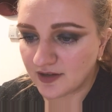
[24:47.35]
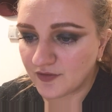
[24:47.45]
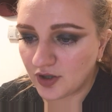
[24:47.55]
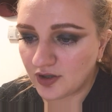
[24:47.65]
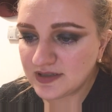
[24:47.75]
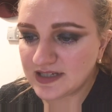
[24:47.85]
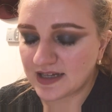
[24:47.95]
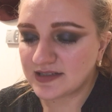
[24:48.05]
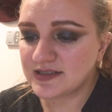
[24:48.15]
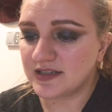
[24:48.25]
of all
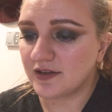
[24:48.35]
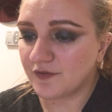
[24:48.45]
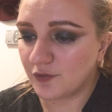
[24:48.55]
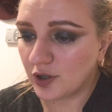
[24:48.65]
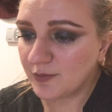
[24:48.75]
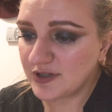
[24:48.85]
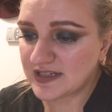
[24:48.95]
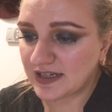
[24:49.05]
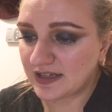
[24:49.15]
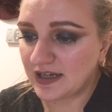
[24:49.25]
deaths in the former
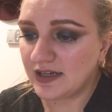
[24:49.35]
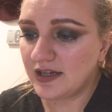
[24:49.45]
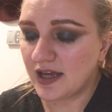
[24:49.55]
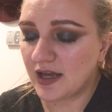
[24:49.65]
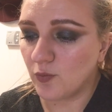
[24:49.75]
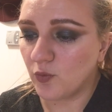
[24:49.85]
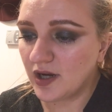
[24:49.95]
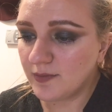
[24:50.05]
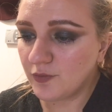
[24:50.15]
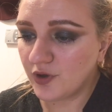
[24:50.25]
decade and
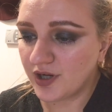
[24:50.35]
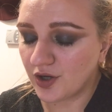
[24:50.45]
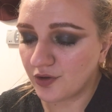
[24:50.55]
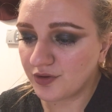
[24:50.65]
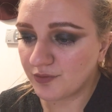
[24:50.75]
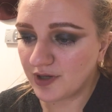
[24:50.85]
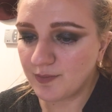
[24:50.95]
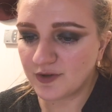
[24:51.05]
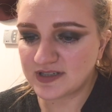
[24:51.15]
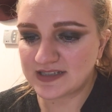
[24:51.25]

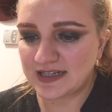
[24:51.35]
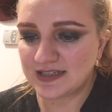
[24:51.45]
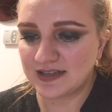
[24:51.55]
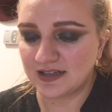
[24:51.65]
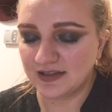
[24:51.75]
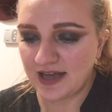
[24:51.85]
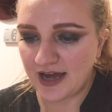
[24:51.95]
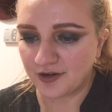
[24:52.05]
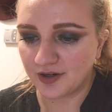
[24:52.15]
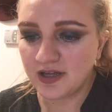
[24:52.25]
1.03% in the
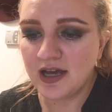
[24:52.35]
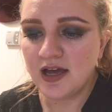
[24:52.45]
latter,